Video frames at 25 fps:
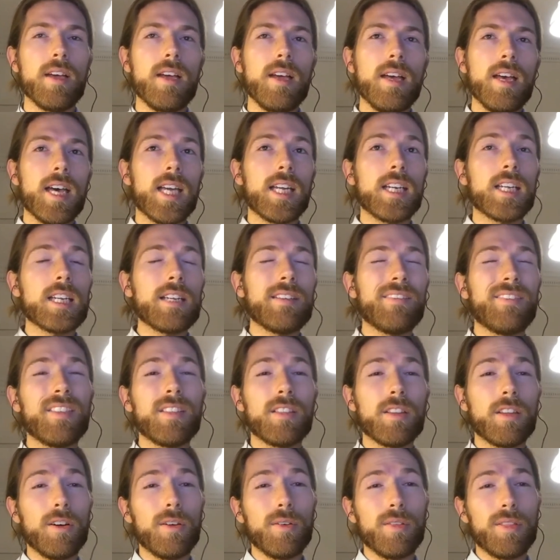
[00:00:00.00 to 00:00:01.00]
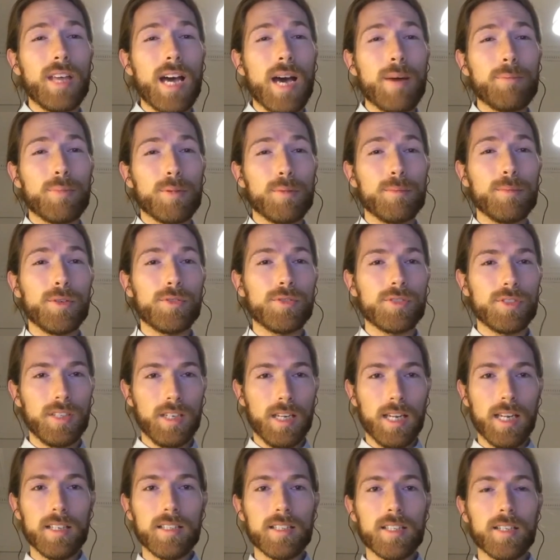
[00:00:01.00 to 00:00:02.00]
And even though that promotion
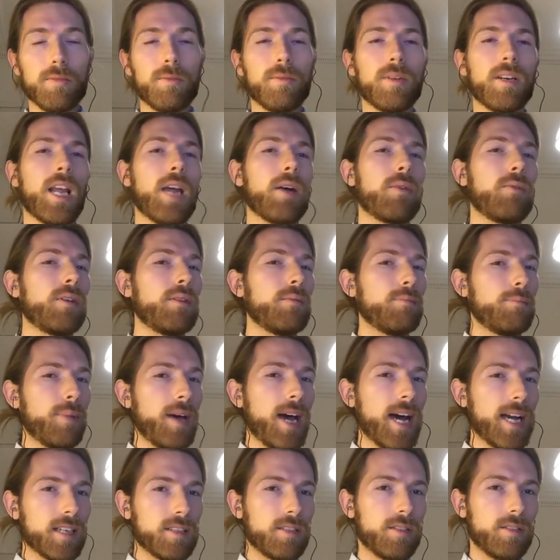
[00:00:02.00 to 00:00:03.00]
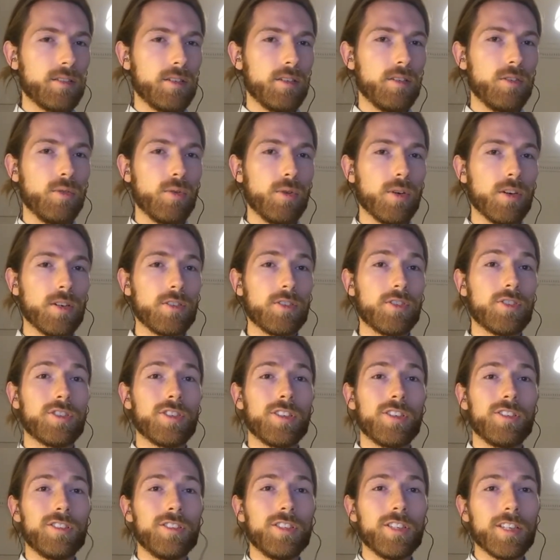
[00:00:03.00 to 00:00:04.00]
ended, when I went back to Orange
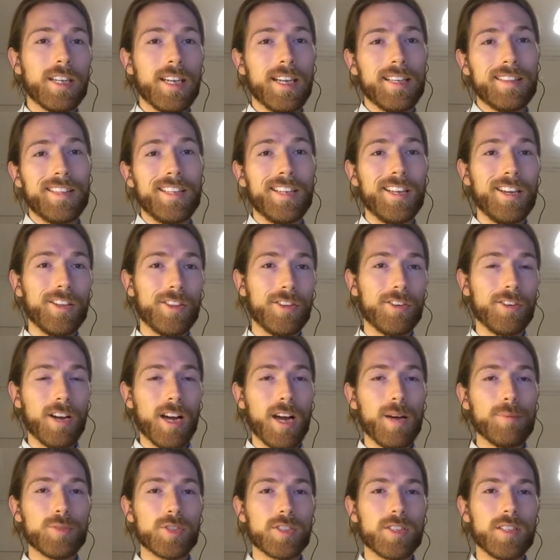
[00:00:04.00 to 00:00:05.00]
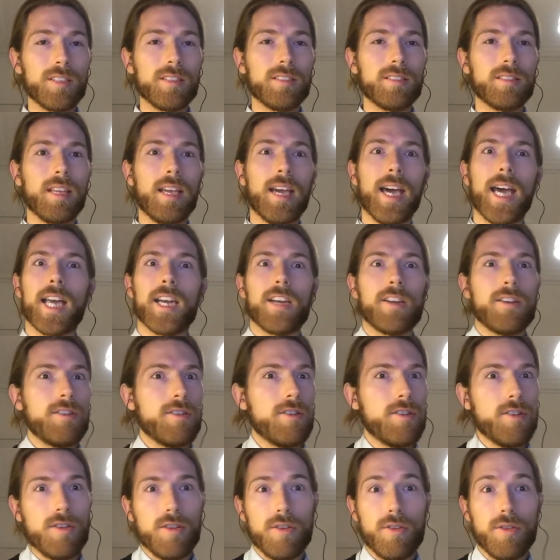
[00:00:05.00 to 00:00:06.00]
to look at the other options, they had a
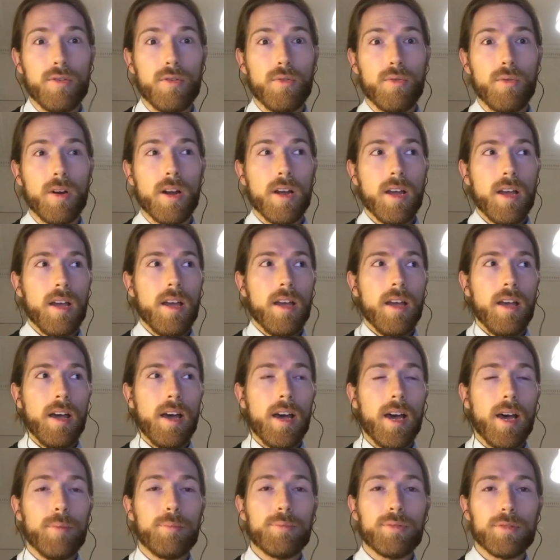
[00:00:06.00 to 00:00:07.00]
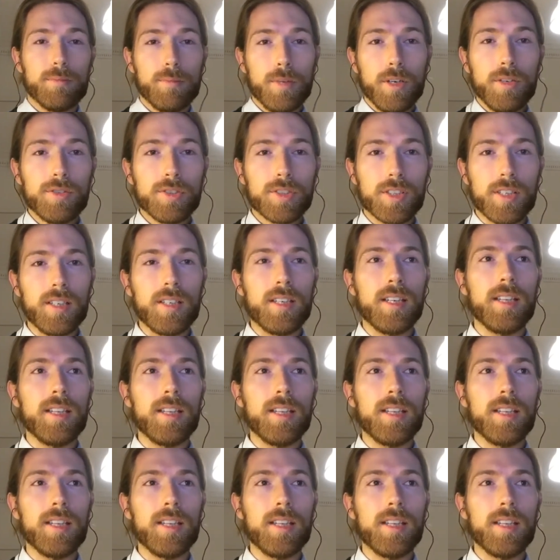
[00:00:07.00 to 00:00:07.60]
new promotion.